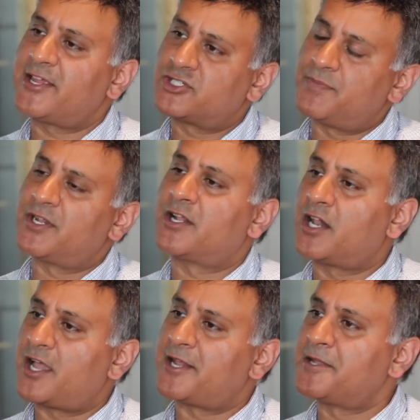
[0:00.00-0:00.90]
extra bit of
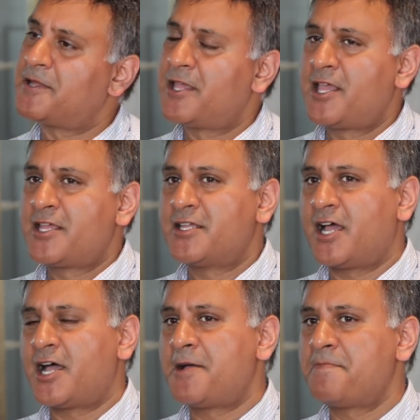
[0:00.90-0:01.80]
glide.
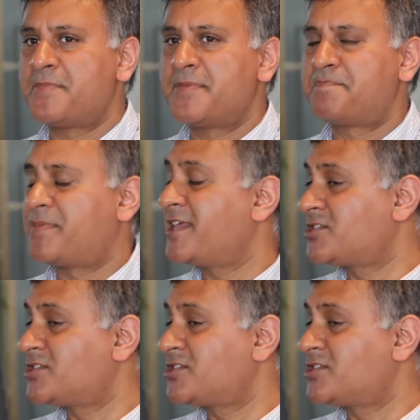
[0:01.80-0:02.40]
But